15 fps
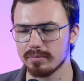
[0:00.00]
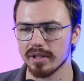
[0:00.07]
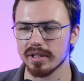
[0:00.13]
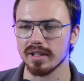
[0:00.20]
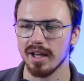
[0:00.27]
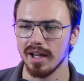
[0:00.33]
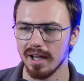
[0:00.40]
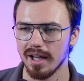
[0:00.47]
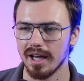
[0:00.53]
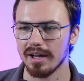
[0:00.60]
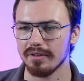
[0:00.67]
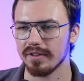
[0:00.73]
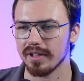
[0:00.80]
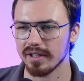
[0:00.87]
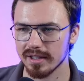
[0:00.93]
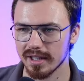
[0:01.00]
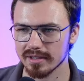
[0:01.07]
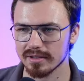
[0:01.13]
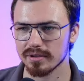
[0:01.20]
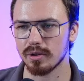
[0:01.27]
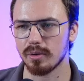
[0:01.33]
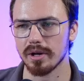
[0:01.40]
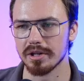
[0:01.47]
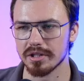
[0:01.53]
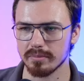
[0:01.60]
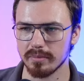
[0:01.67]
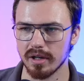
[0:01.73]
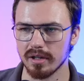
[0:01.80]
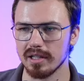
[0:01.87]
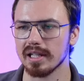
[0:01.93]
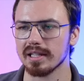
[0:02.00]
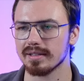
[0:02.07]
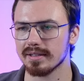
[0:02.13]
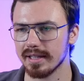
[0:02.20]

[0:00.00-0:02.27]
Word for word: But I think there's no question about like